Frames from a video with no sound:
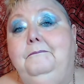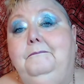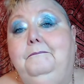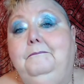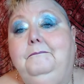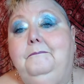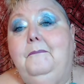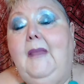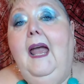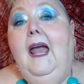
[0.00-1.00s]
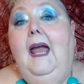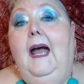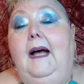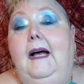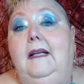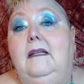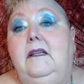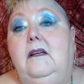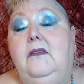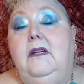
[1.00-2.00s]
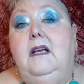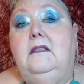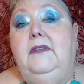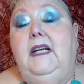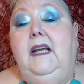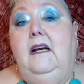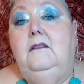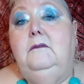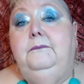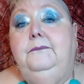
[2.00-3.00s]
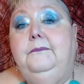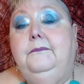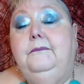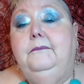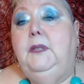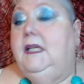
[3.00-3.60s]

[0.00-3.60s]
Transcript: Until the next video, please stay out of trouble.